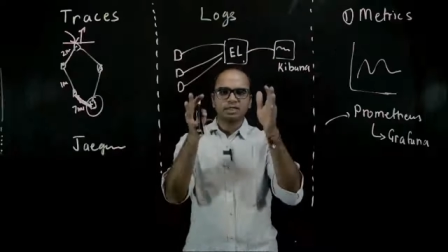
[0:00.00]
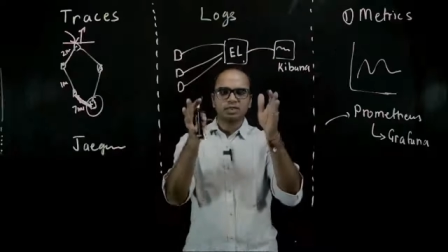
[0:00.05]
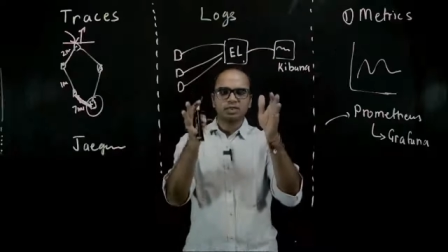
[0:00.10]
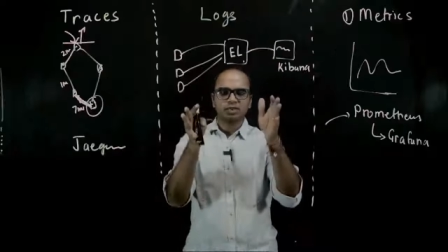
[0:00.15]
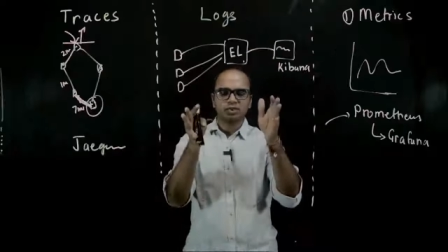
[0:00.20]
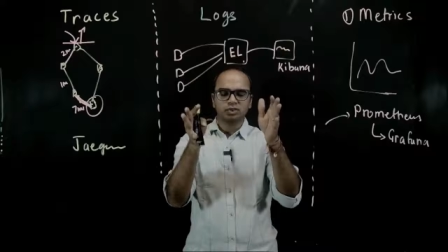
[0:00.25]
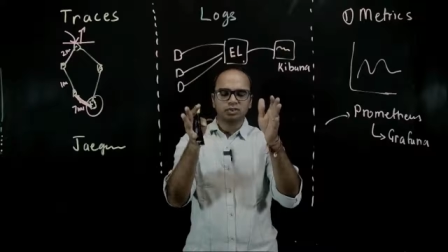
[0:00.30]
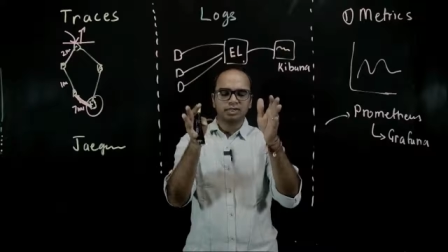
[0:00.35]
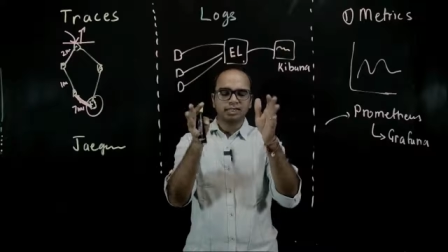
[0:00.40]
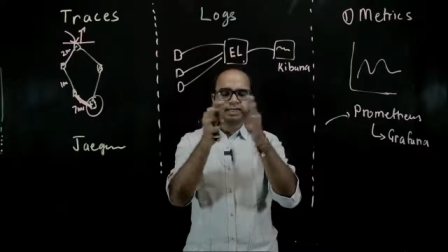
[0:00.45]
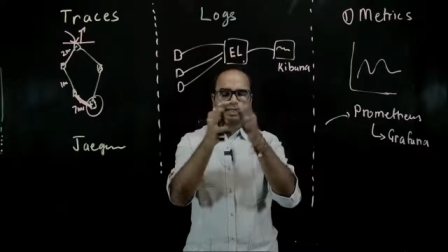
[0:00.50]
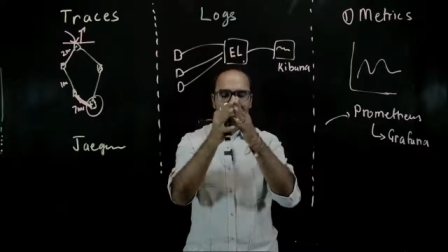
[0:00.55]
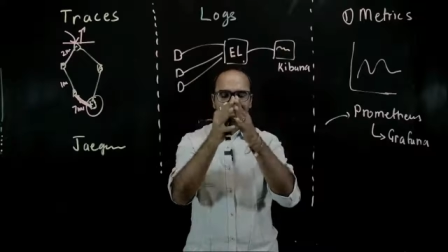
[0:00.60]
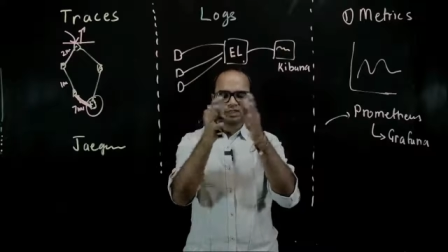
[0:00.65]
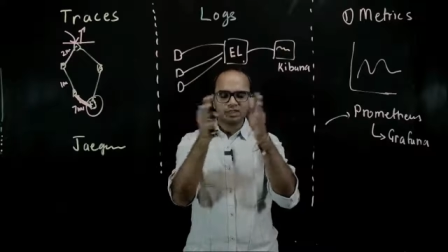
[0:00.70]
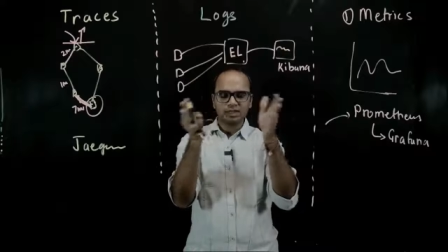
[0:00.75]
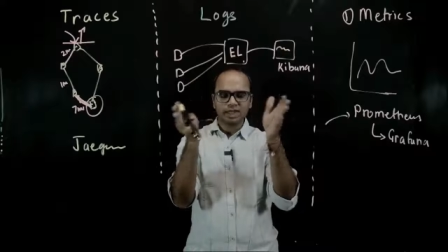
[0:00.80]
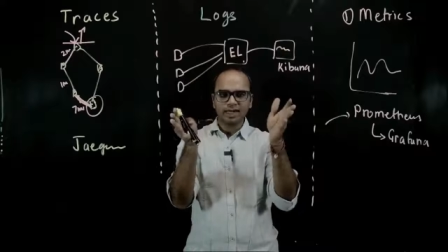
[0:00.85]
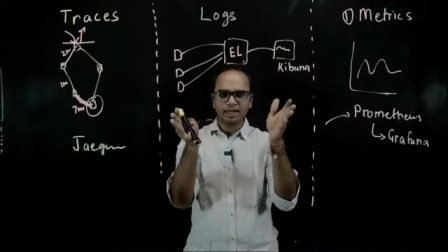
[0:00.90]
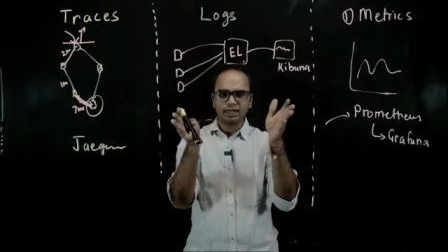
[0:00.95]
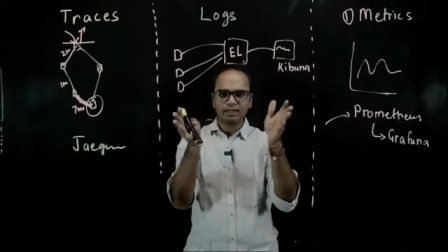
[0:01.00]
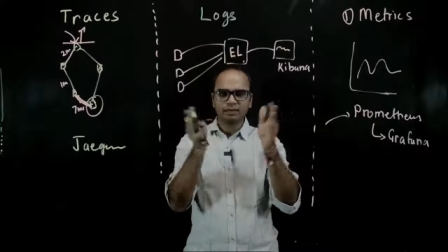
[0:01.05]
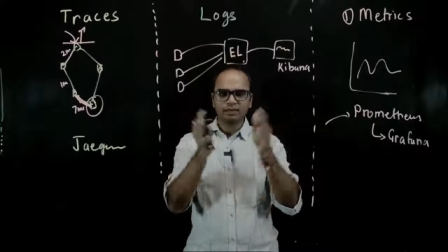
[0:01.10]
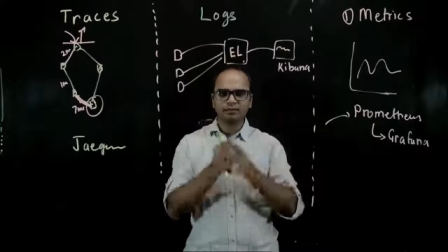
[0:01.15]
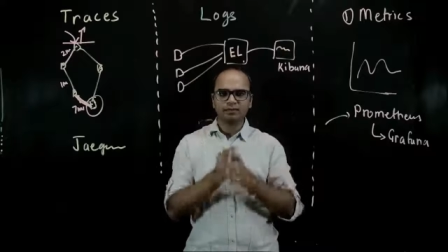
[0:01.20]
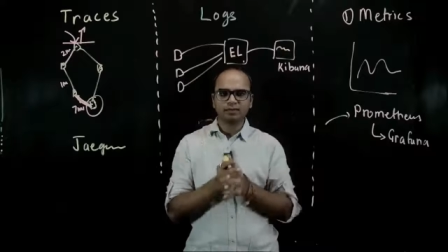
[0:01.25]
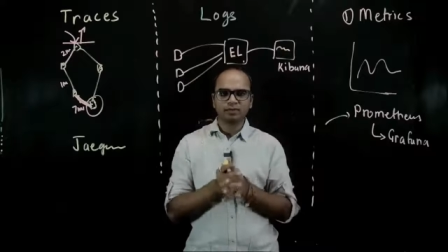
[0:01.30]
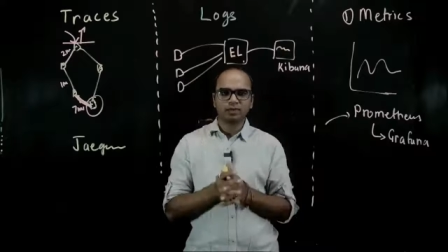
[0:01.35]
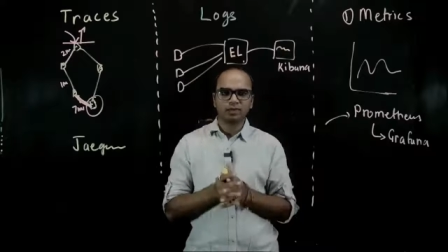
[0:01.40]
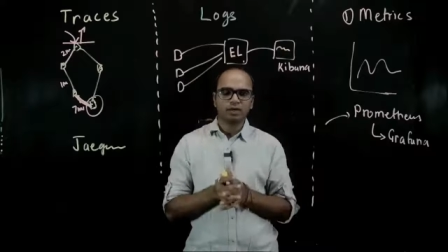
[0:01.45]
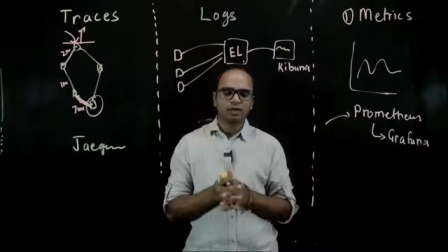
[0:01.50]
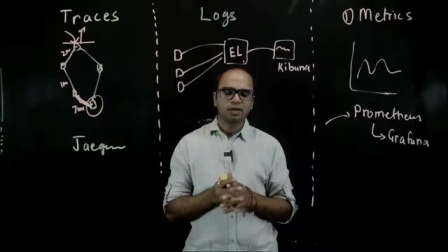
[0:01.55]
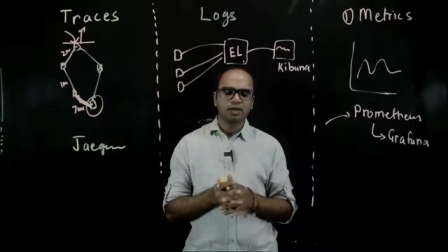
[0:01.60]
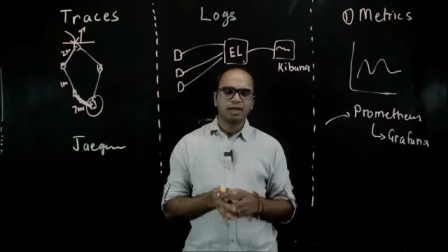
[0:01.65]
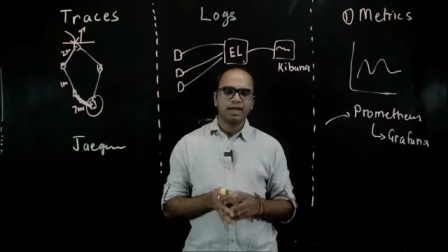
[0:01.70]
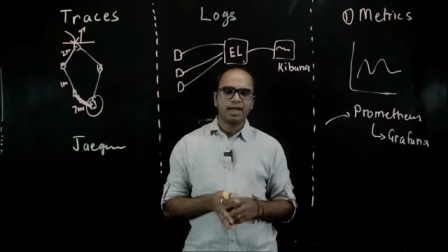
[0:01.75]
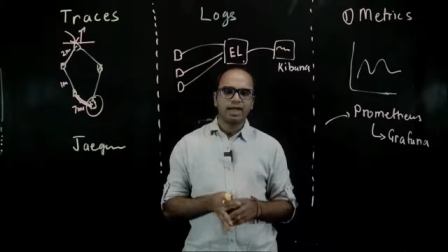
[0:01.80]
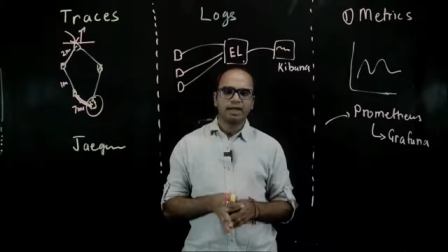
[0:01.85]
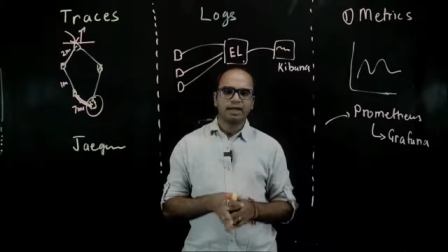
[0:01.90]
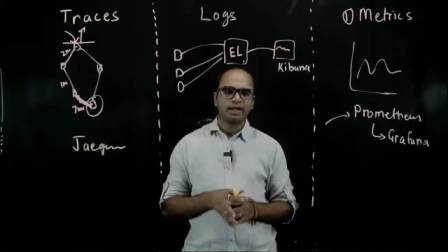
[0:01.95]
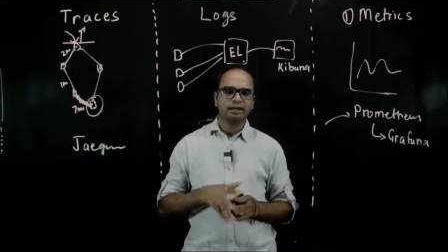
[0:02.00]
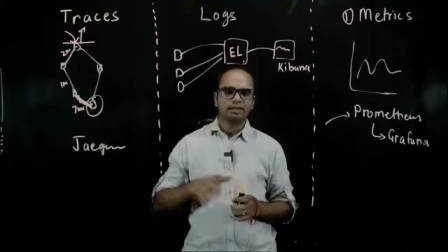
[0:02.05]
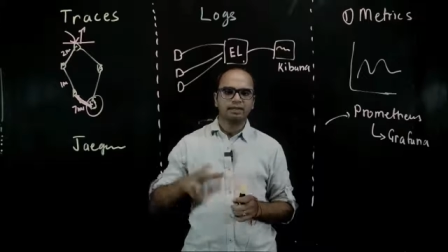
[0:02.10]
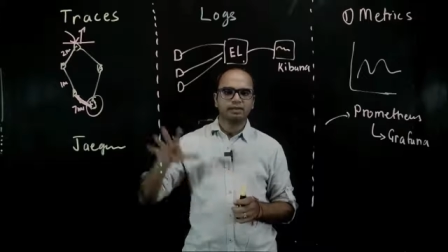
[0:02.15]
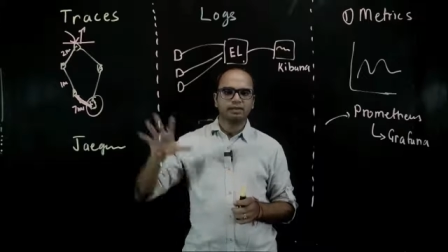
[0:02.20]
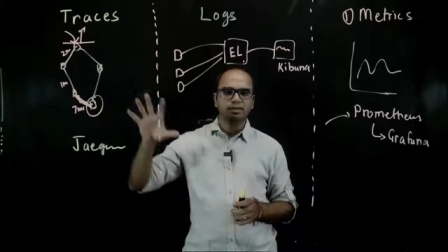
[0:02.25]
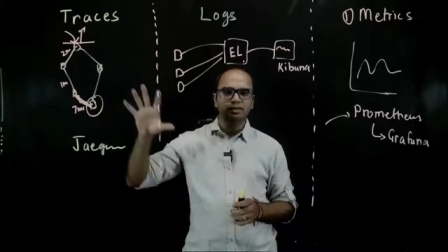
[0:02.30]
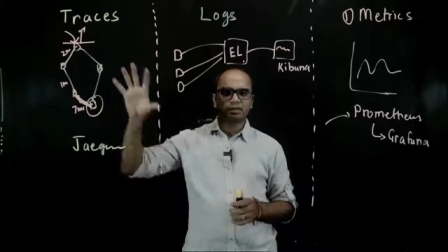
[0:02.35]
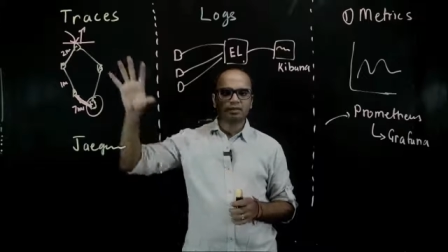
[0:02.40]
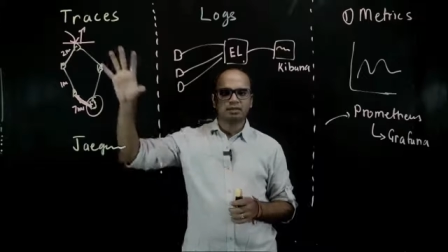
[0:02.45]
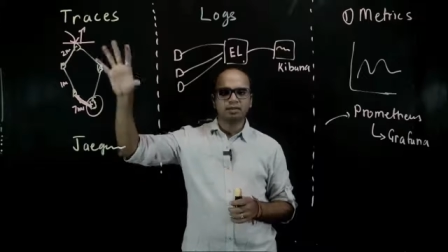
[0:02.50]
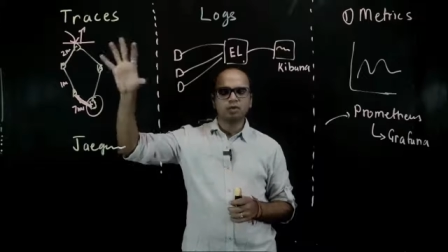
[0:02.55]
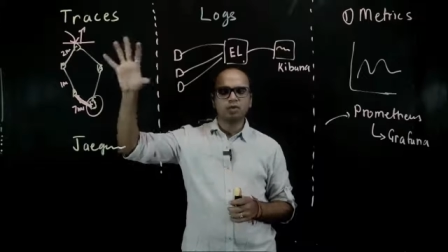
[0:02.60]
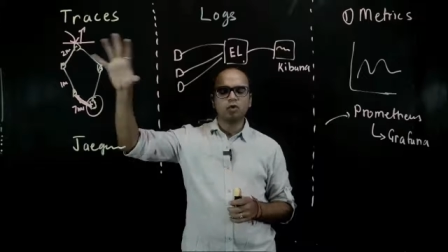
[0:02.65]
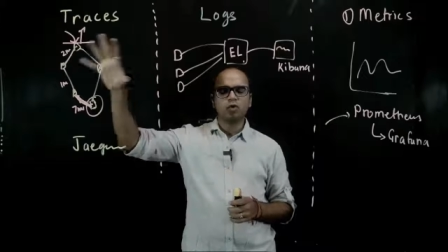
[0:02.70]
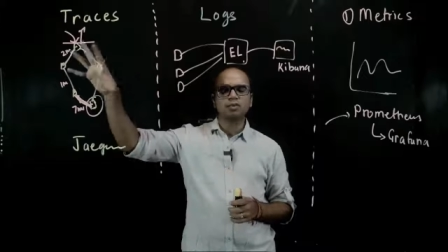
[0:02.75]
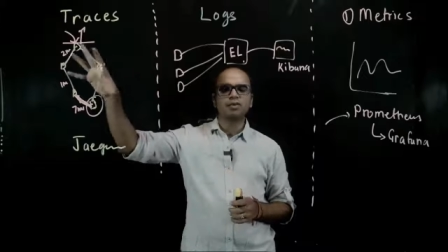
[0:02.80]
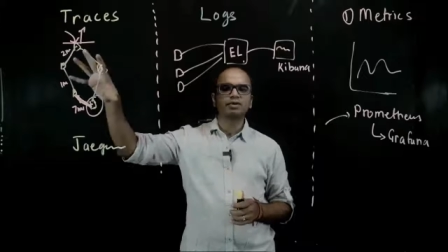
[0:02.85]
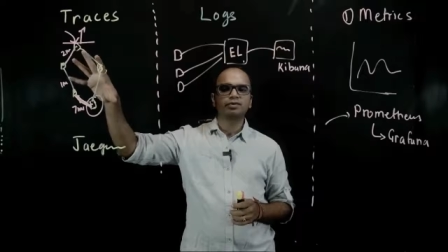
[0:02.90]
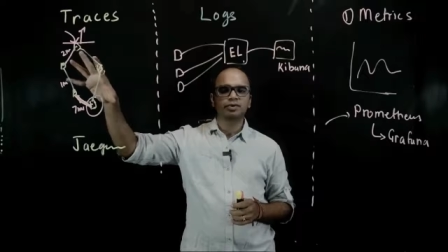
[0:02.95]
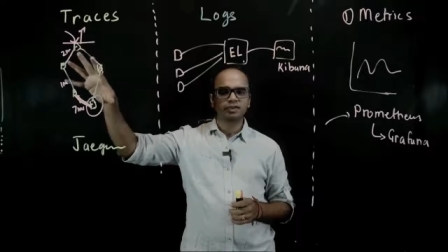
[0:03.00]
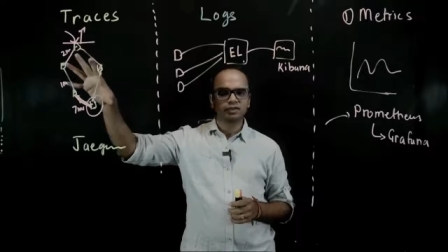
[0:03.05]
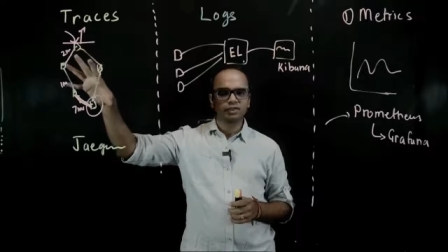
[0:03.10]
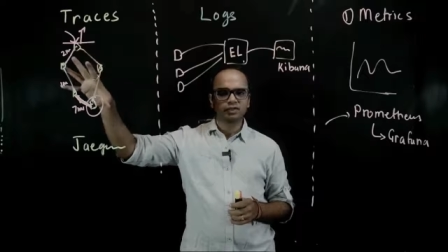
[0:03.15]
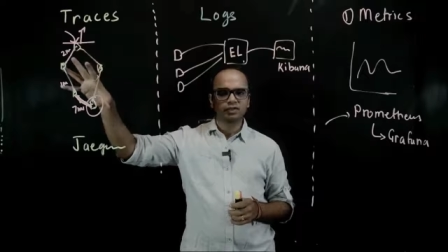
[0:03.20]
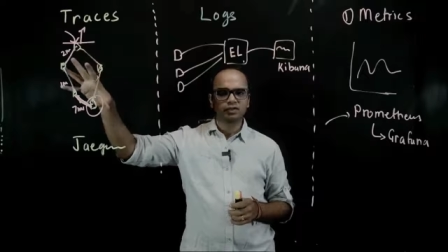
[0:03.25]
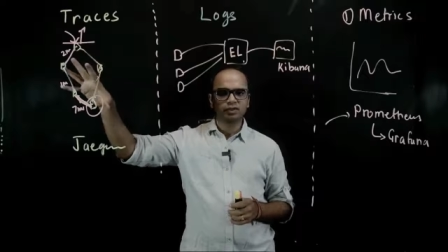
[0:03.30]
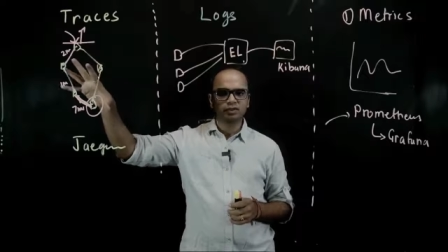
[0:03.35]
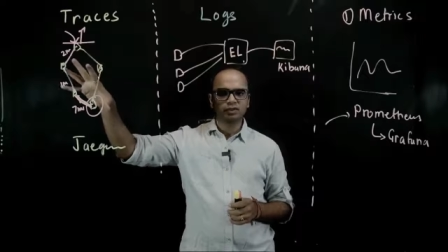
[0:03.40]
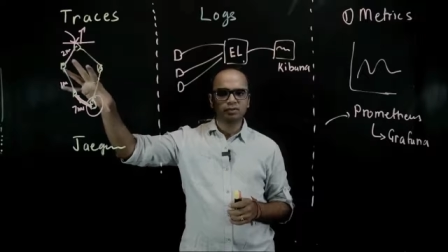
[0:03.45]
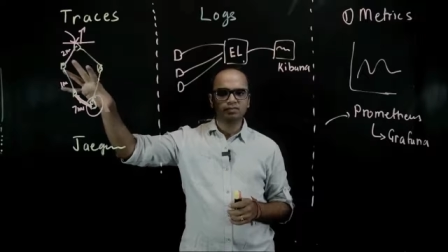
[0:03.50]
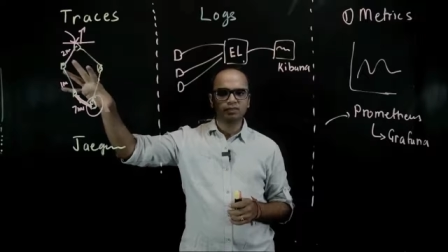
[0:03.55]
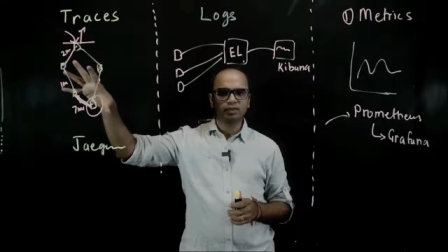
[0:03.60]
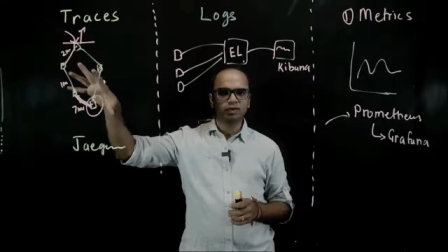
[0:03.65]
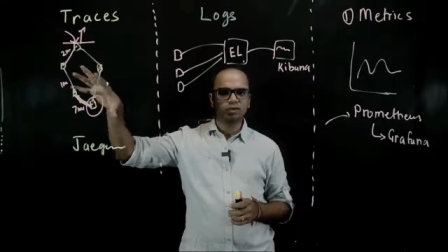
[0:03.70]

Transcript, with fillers: what to observe and three types of systems that you can set up